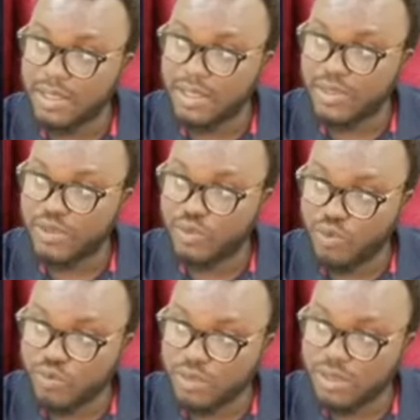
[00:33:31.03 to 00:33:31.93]
the
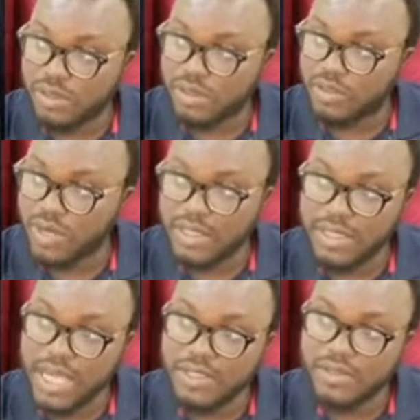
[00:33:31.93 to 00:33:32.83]
smooth
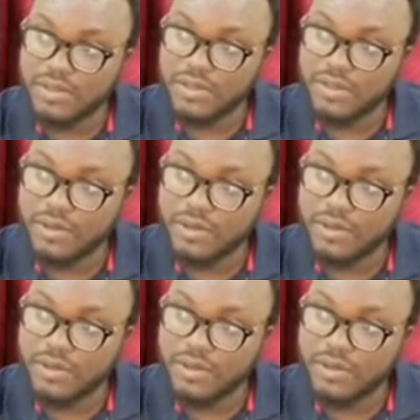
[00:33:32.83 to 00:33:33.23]
transaction